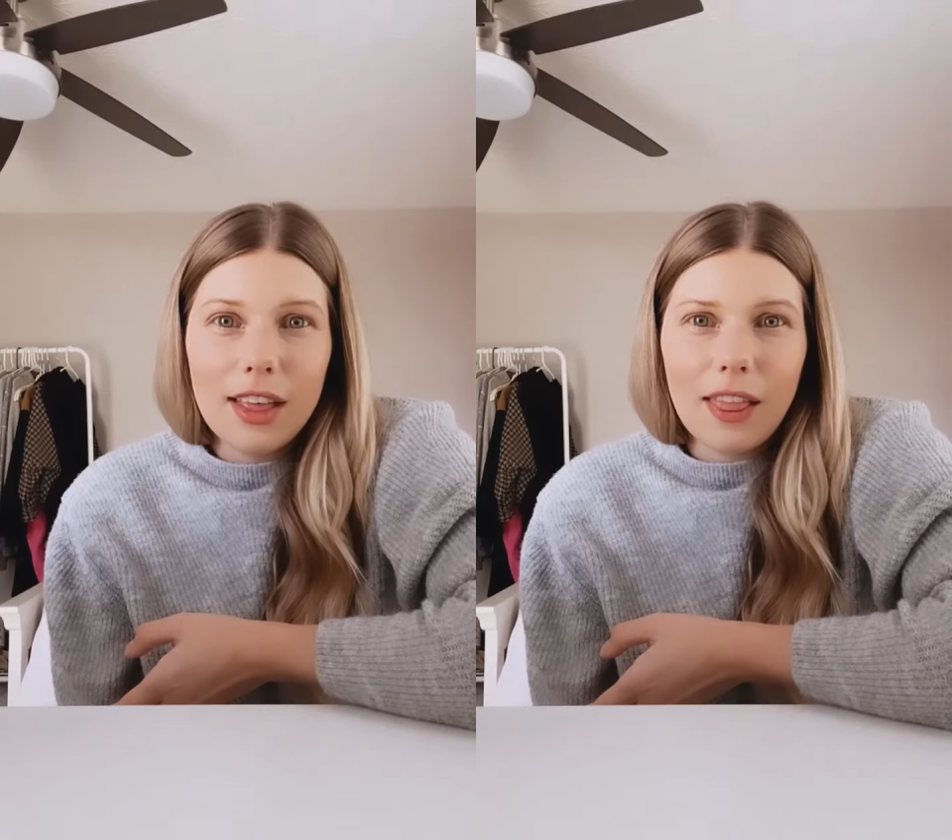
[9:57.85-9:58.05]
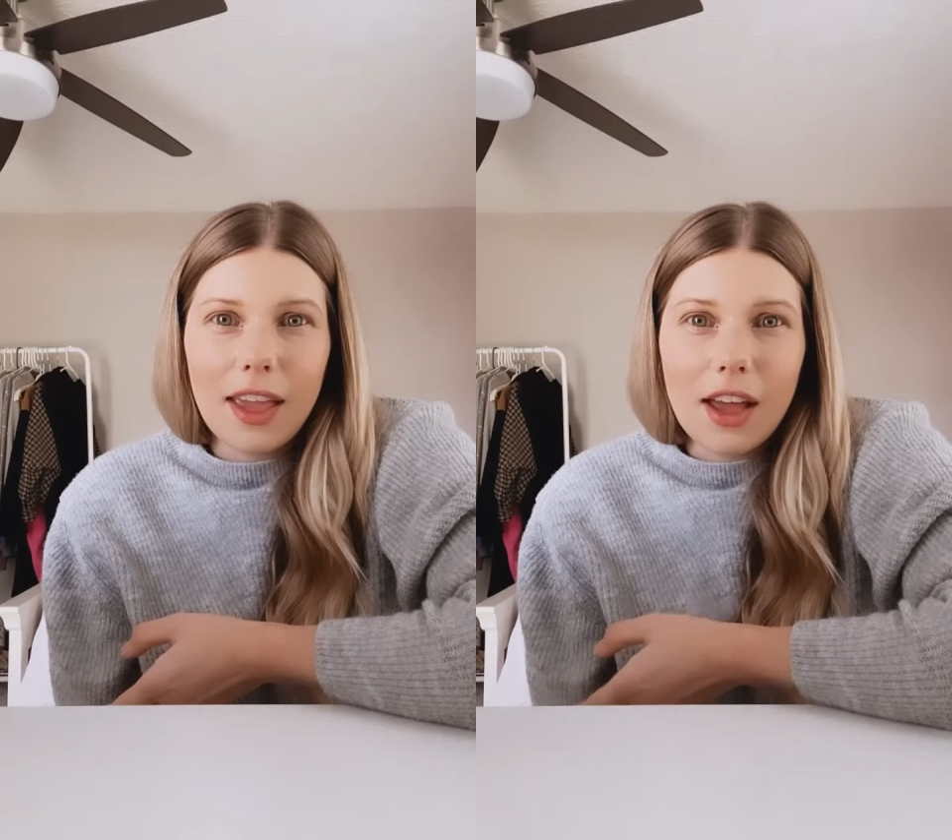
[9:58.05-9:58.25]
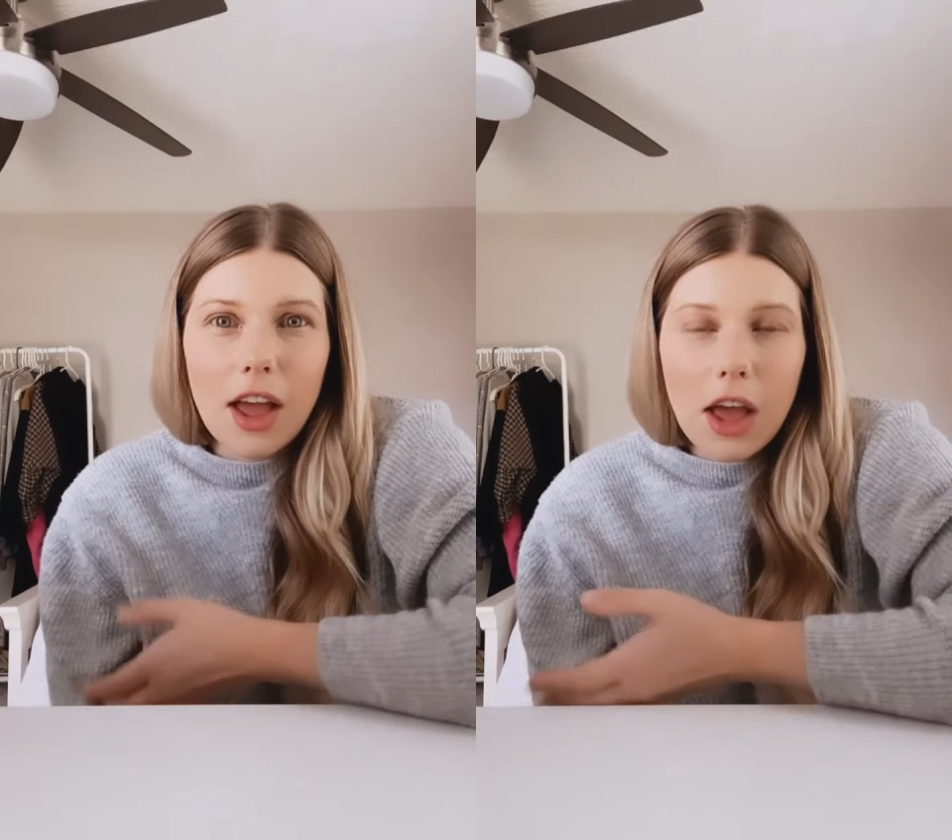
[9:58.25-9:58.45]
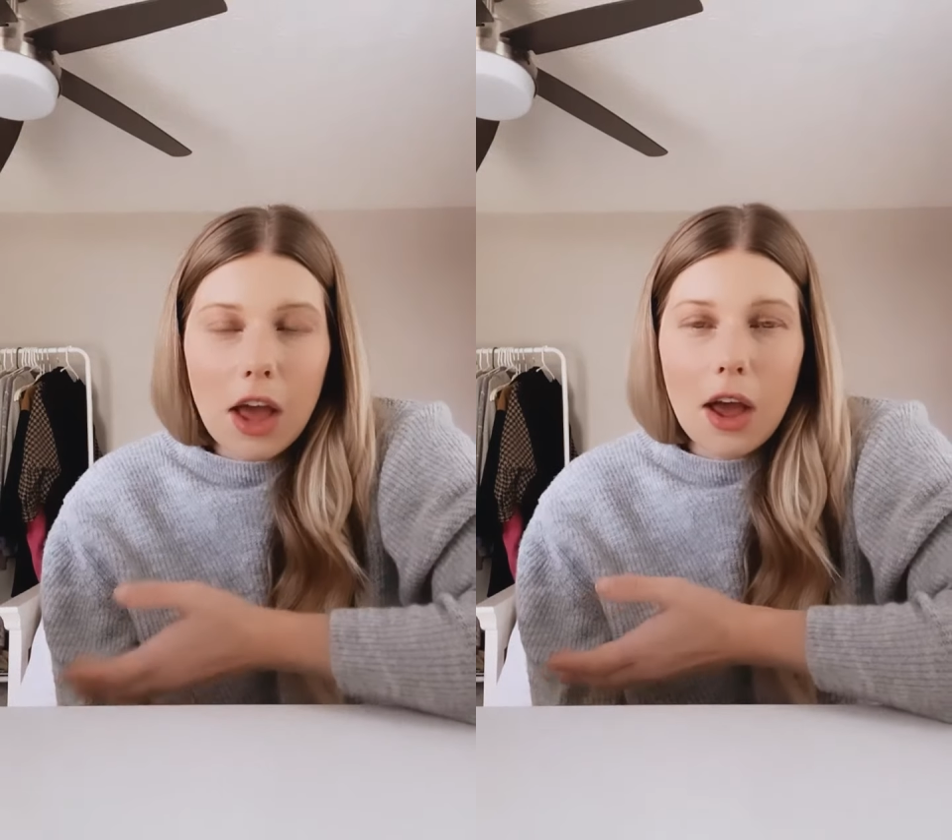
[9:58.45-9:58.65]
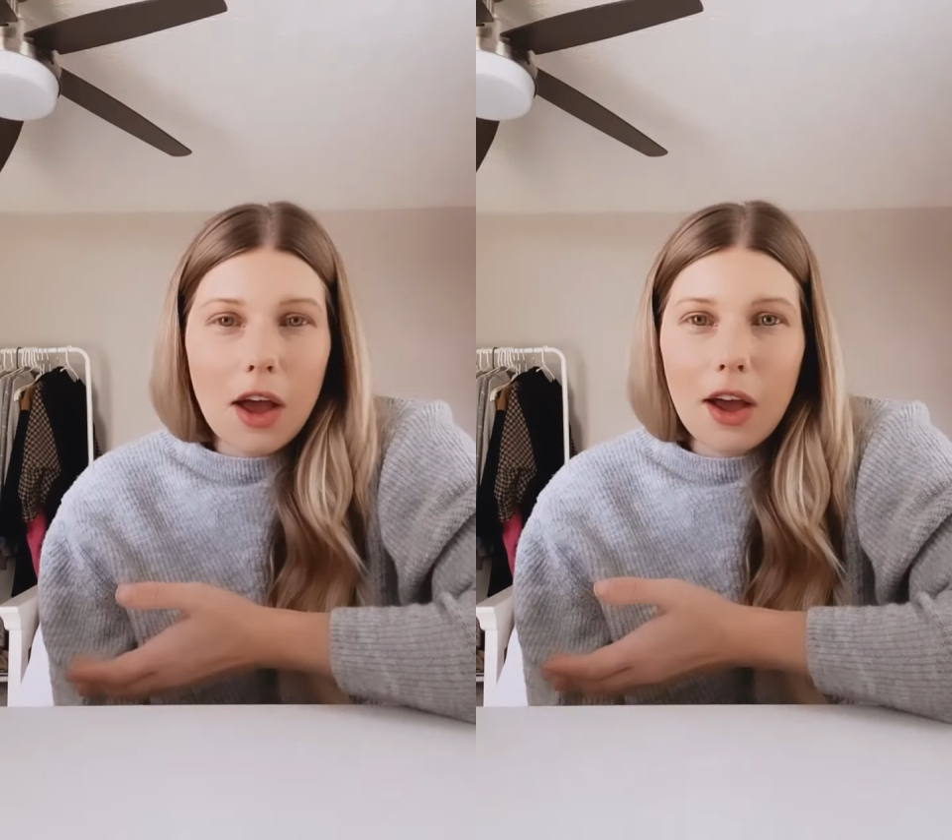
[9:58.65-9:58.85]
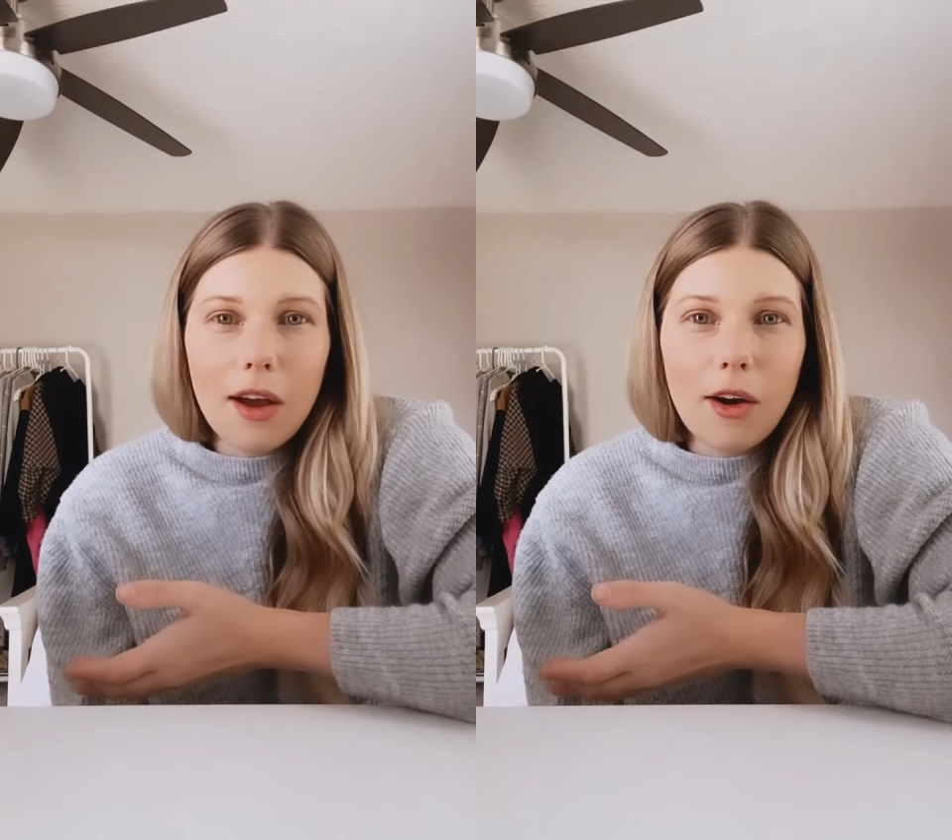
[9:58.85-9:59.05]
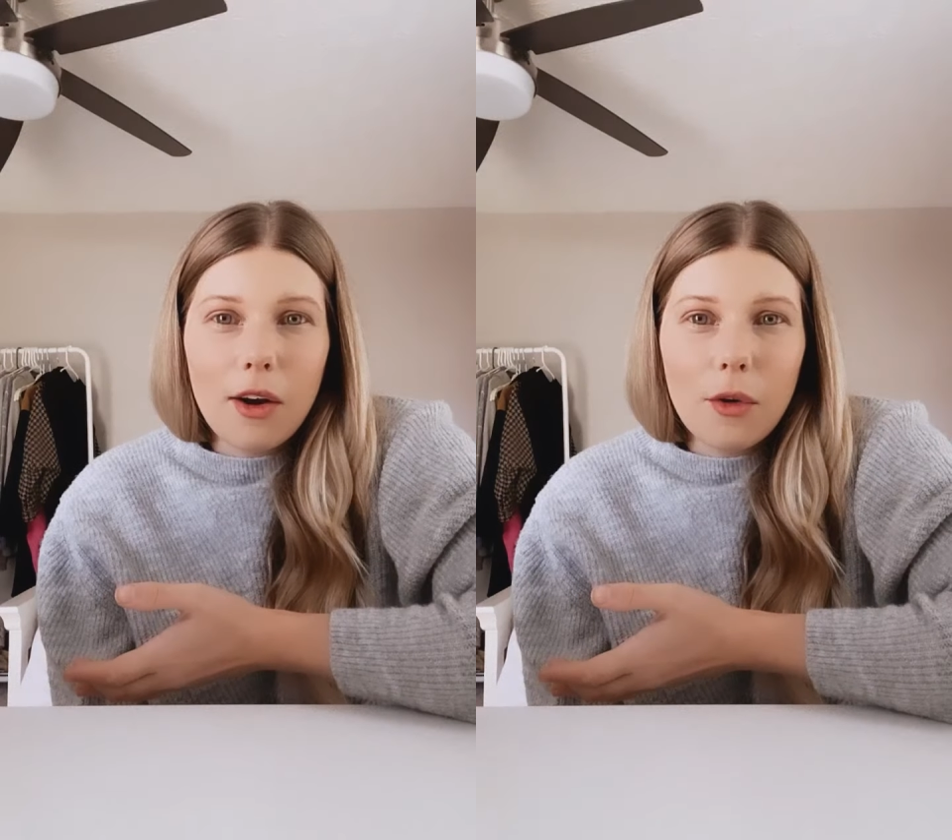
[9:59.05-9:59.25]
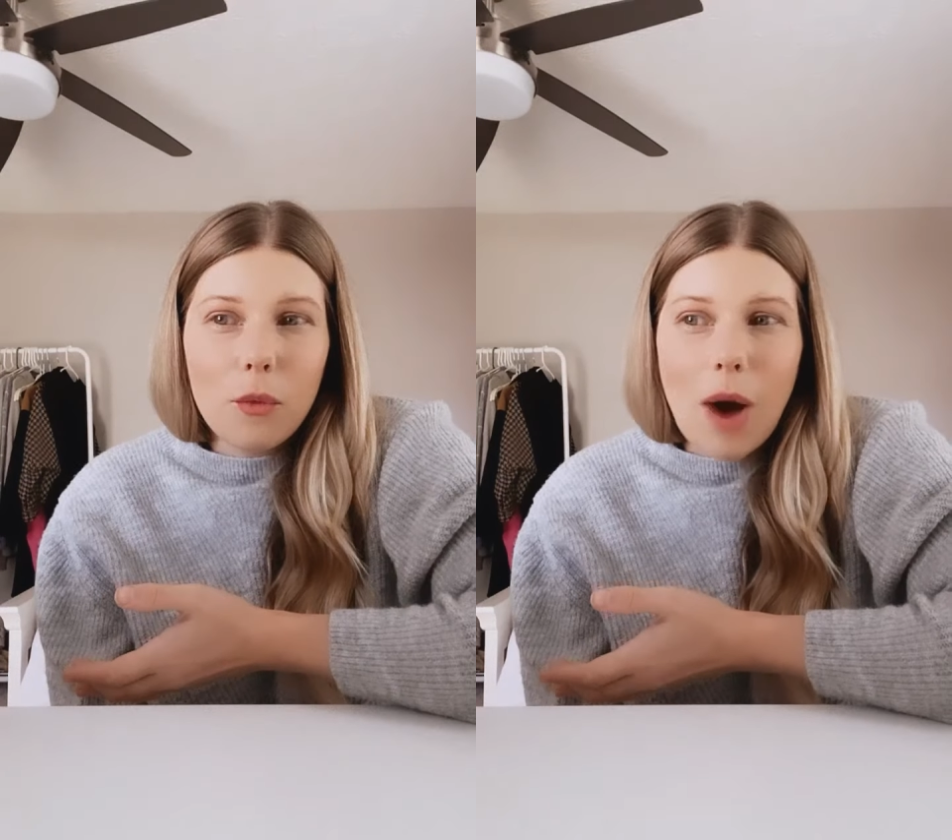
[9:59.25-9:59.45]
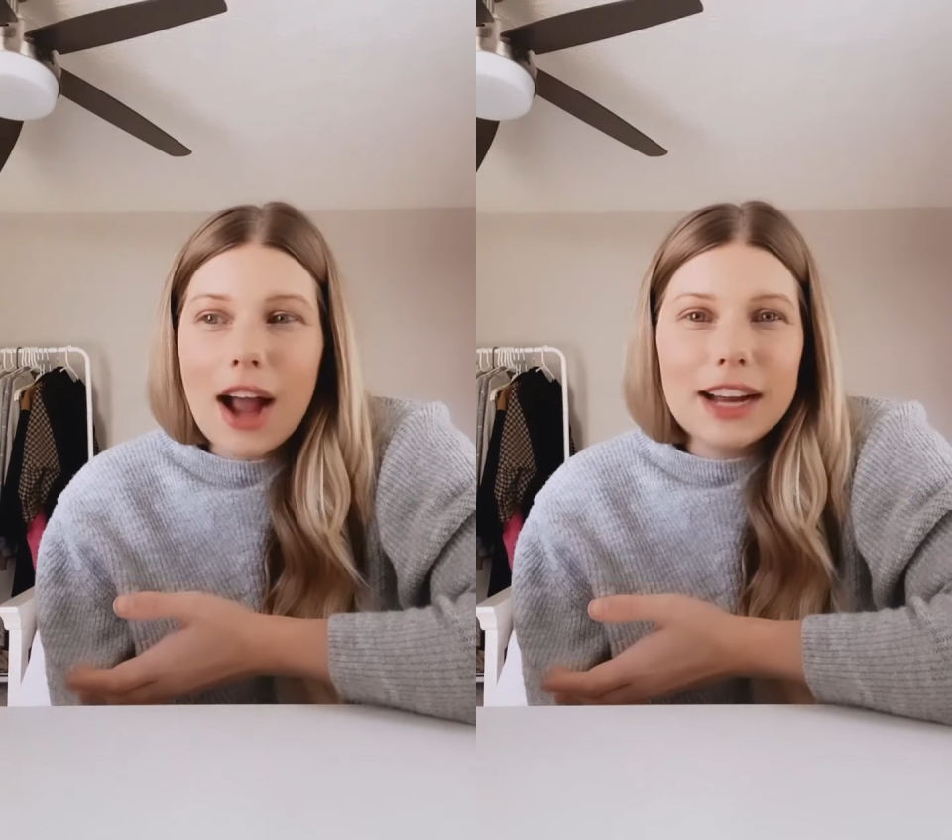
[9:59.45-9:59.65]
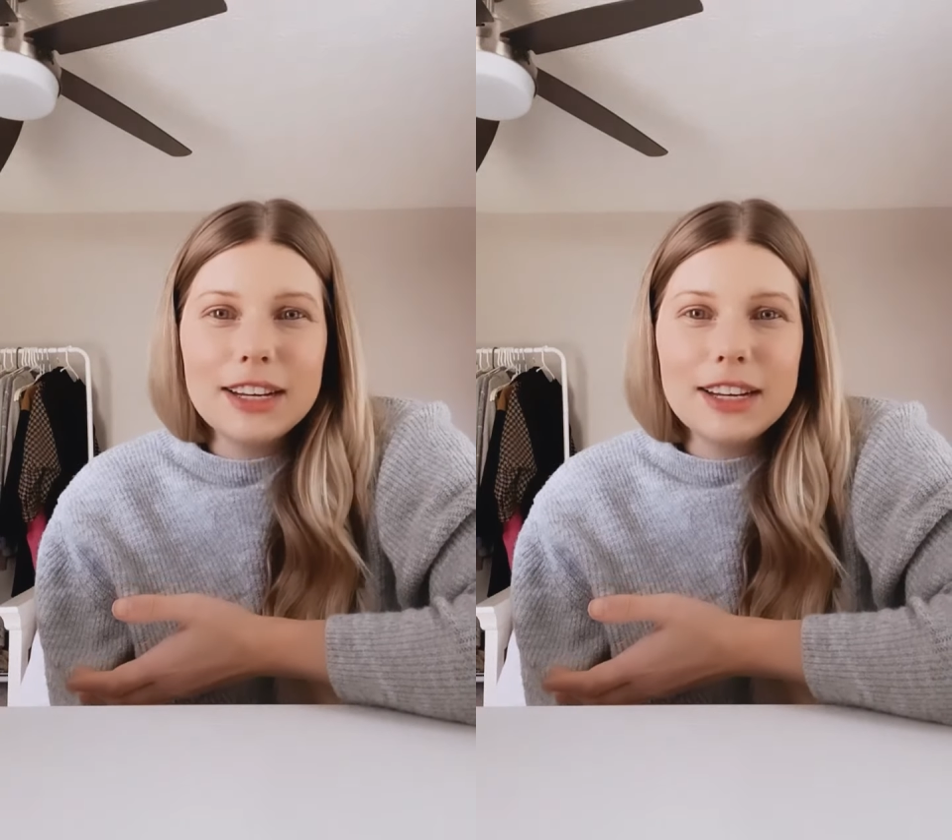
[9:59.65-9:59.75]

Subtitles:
Like why